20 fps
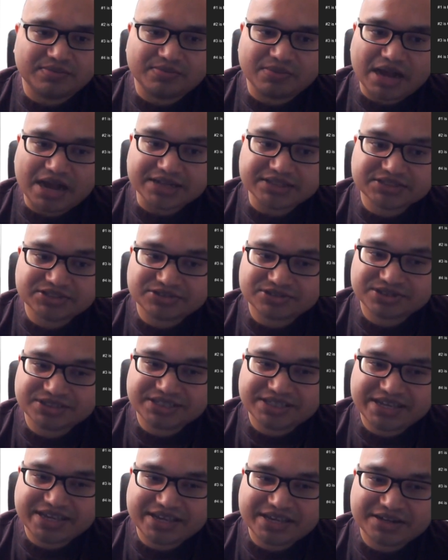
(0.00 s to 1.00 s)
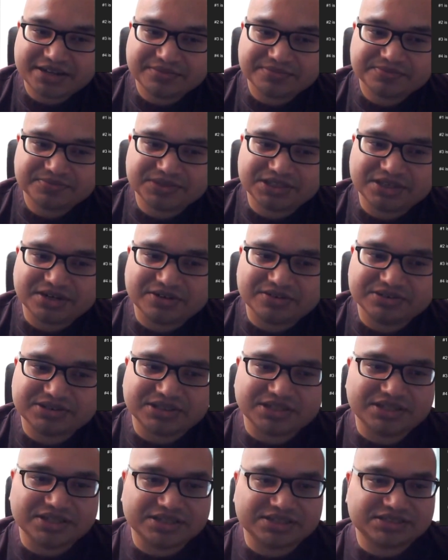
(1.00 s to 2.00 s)
I certainly can,
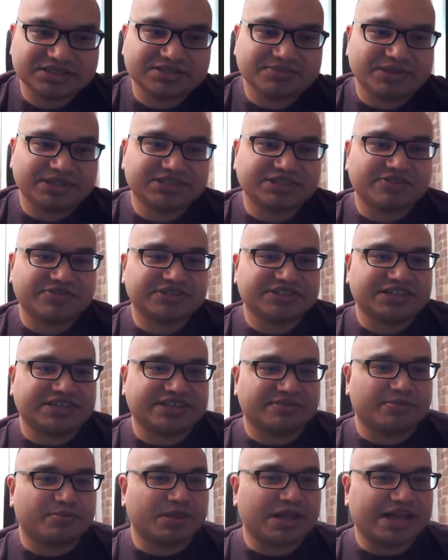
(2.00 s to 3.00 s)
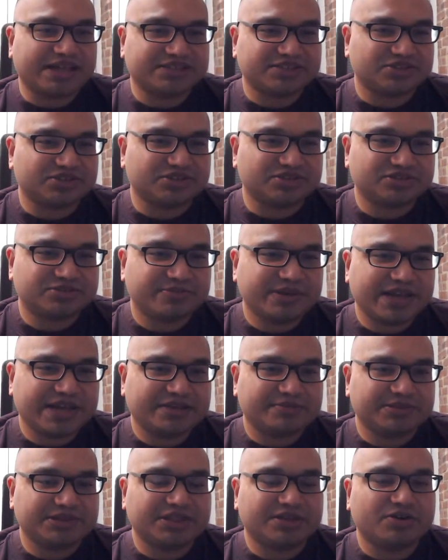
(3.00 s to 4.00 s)
to see myself as like the blaster douchebag,
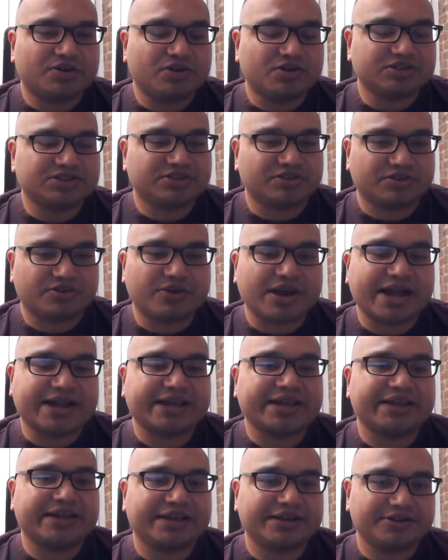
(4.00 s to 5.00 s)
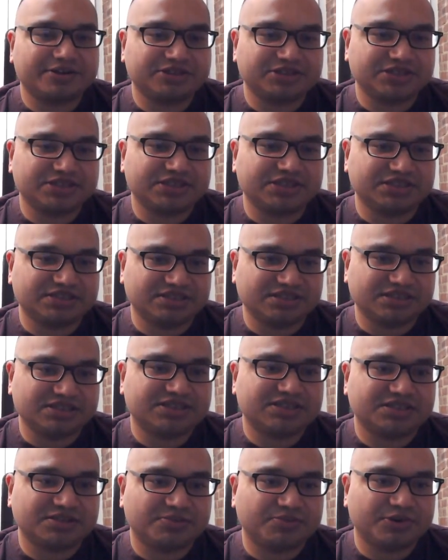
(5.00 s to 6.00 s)
but then also the crackhead energy
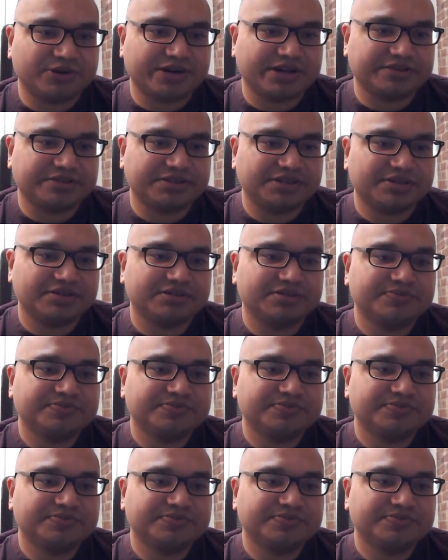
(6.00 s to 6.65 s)
exists somewhere out there.